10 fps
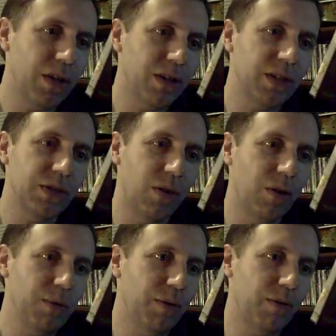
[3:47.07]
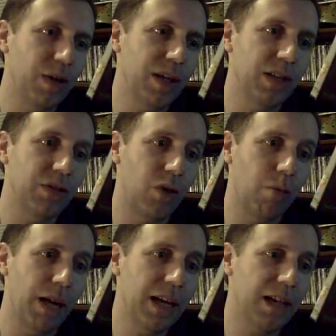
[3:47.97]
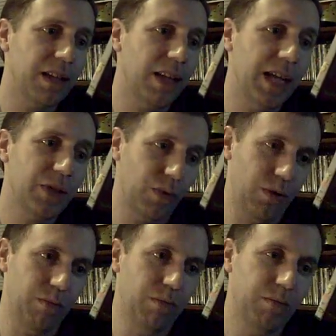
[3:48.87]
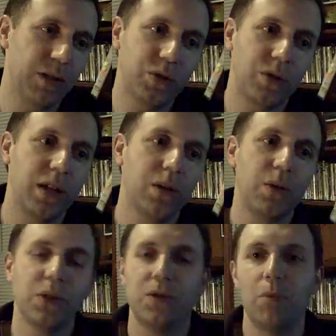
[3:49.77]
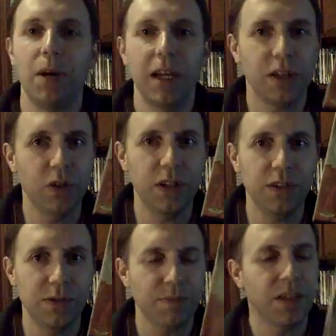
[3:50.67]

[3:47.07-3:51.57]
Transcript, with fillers: to Disarm Your Friend in Traumatic Classroom, plus trailers and traumatic goodies.